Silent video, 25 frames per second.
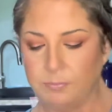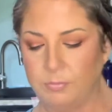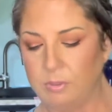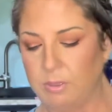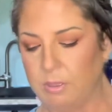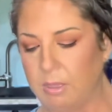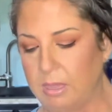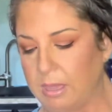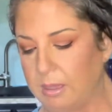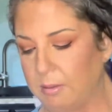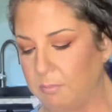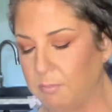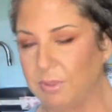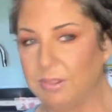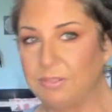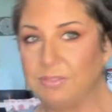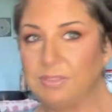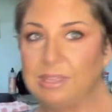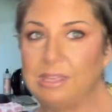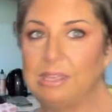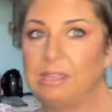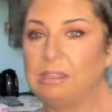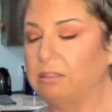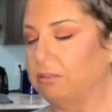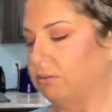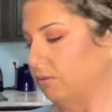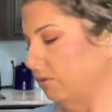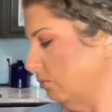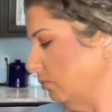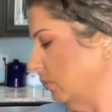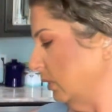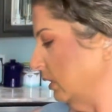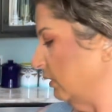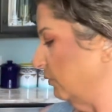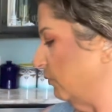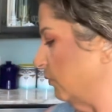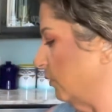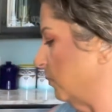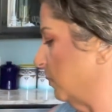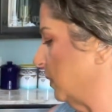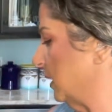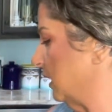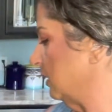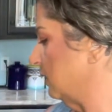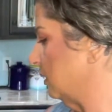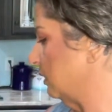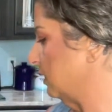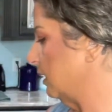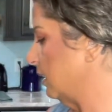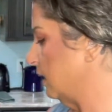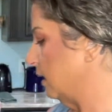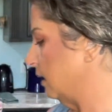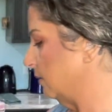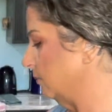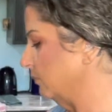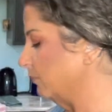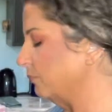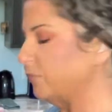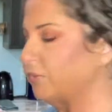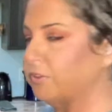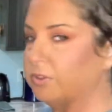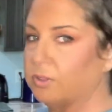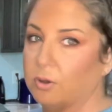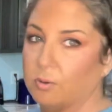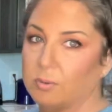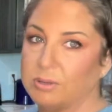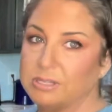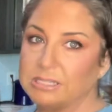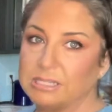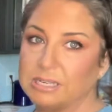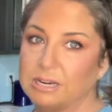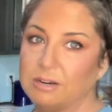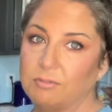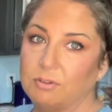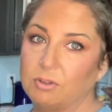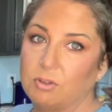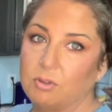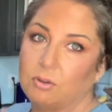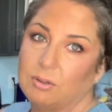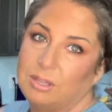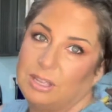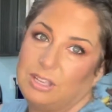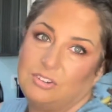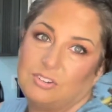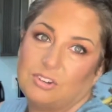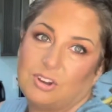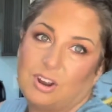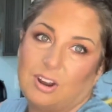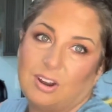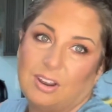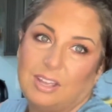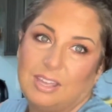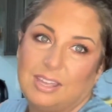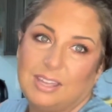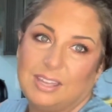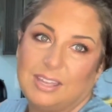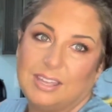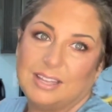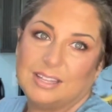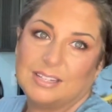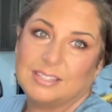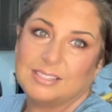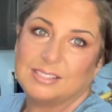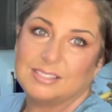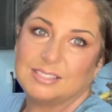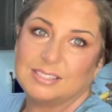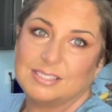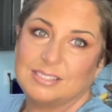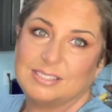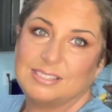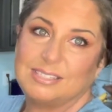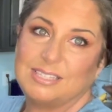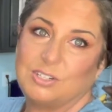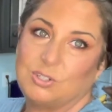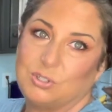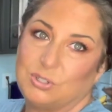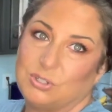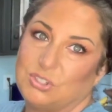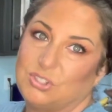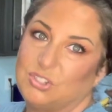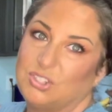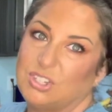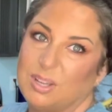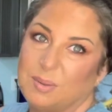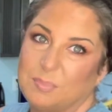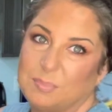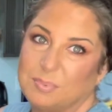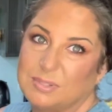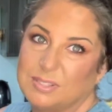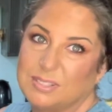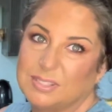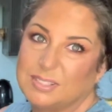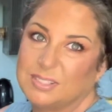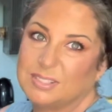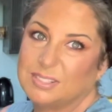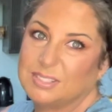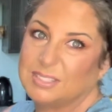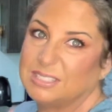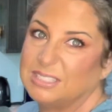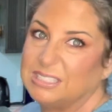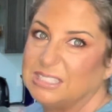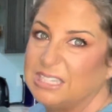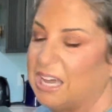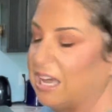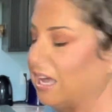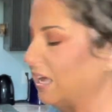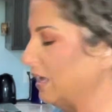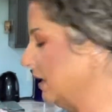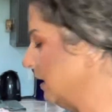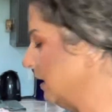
But these are really for my son. So instead of a cookie jar, he gets citrus chips. Yeah.